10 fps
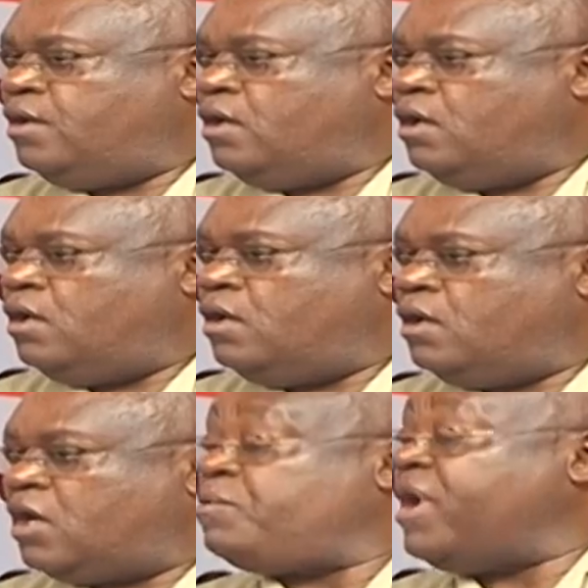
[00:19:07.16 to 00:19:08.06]
uh, uh
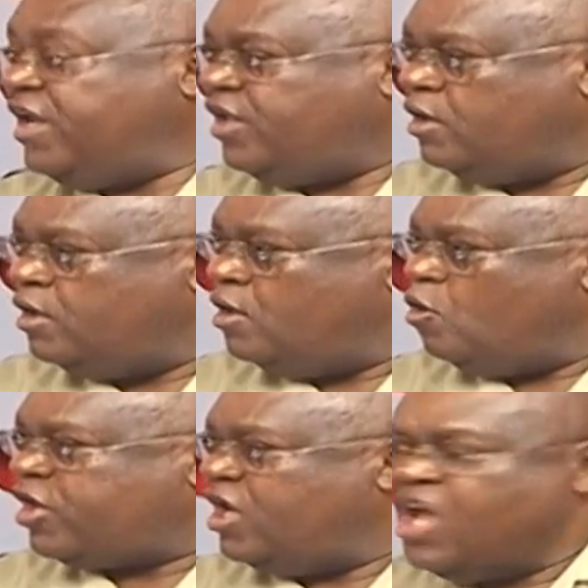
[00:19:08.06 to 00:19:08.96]
Kalari,
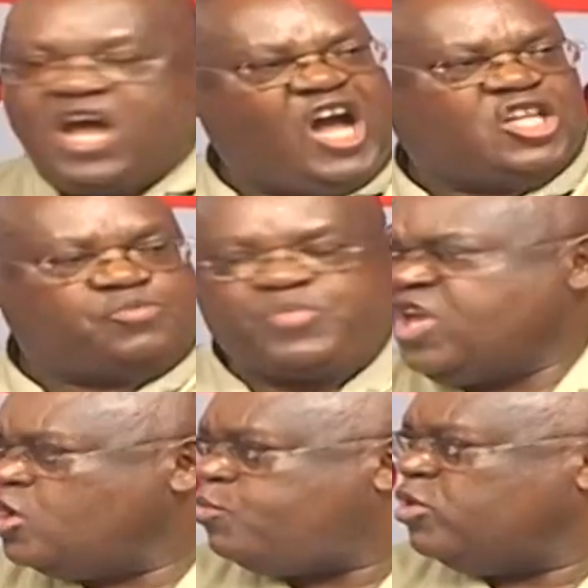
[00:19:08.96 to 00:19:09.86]
okay, mm-hmm. as
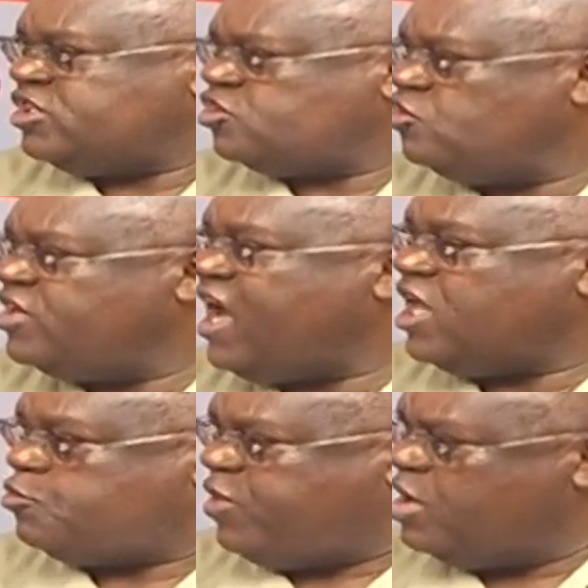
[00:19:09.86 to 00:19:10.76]
being positioned
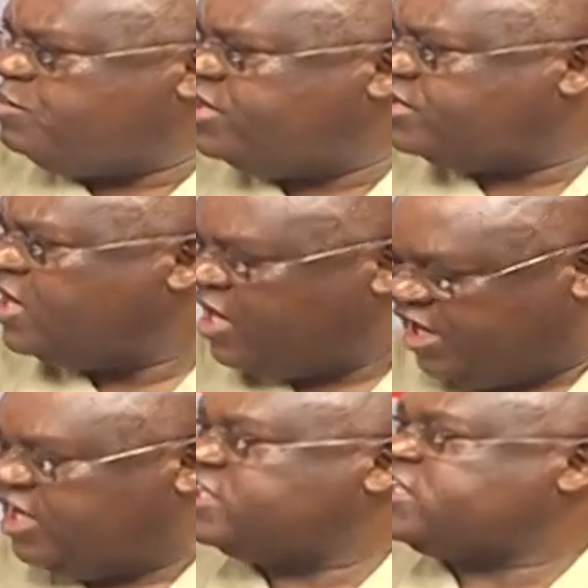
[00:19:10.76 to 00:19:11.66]
at Parliament
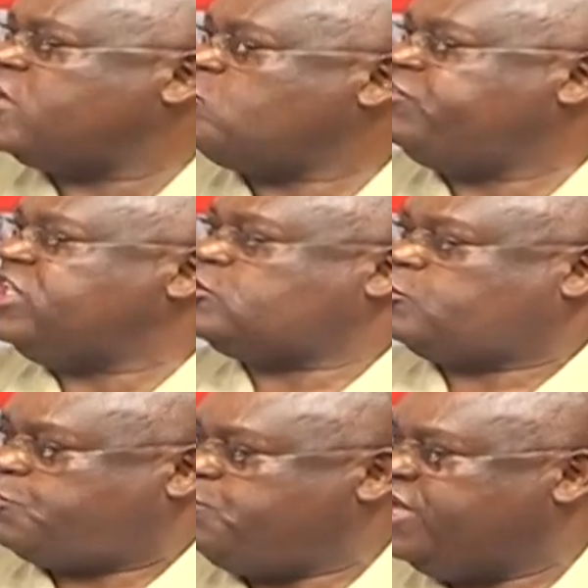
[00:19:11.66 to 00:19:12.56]
in charge of this
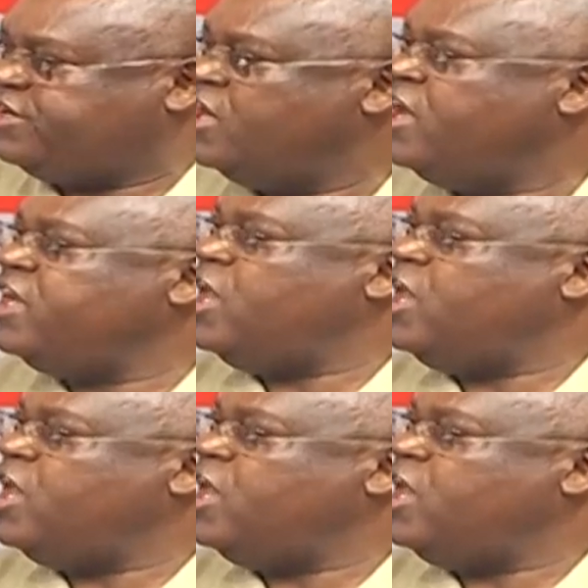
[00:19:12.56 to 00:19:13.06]
equipment, the